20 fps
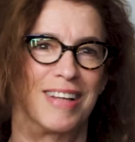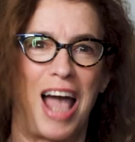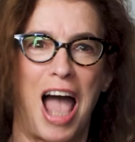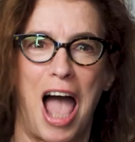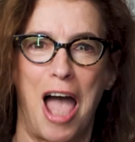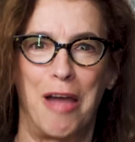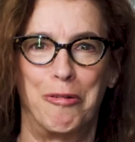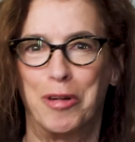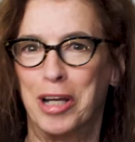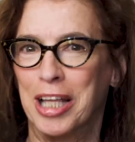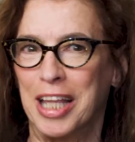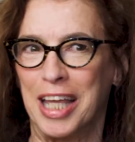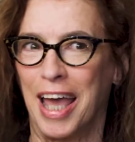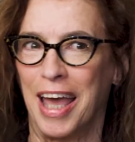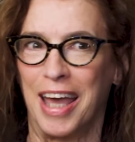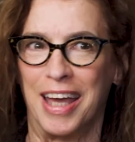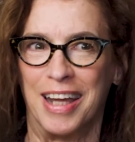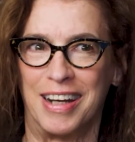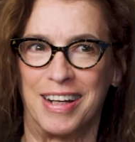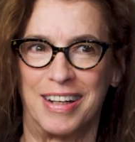I really
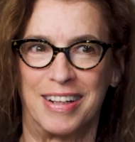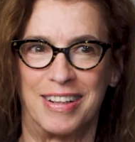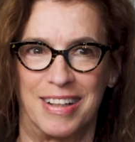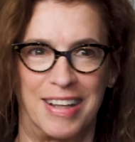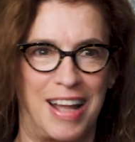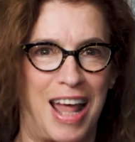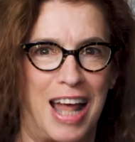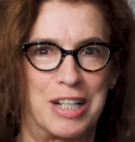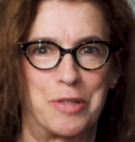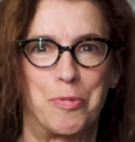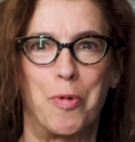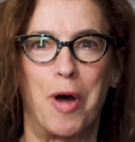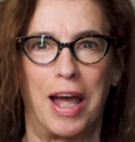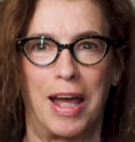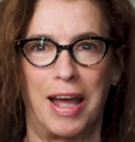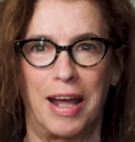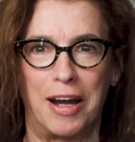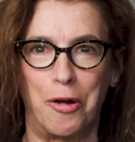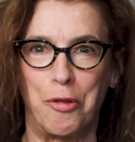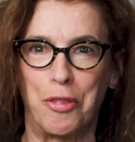hate it. And that's
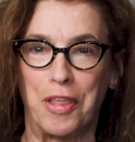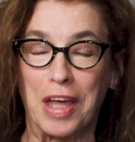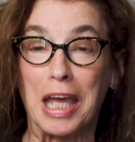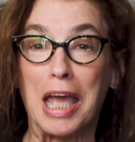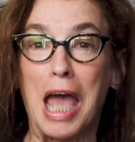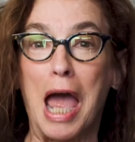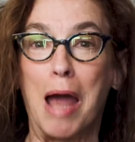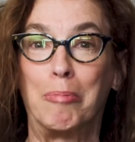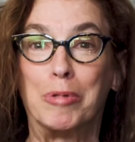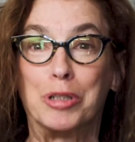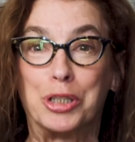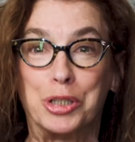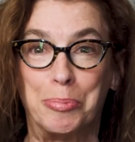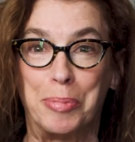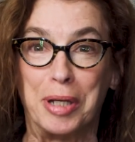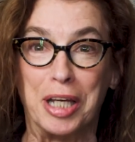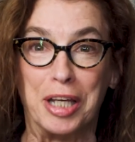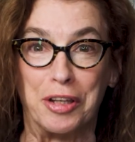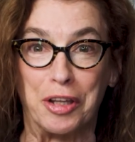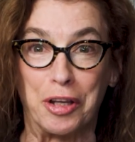why I don't think cameras should
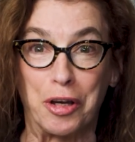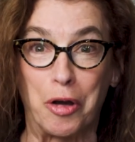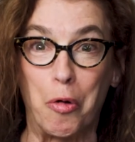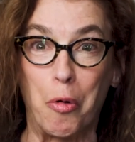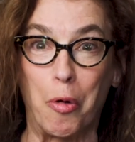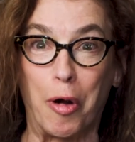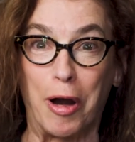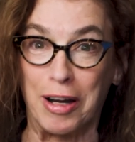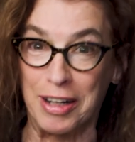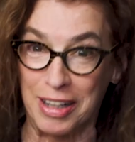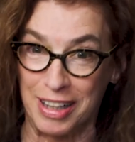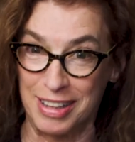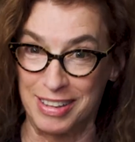be in the court.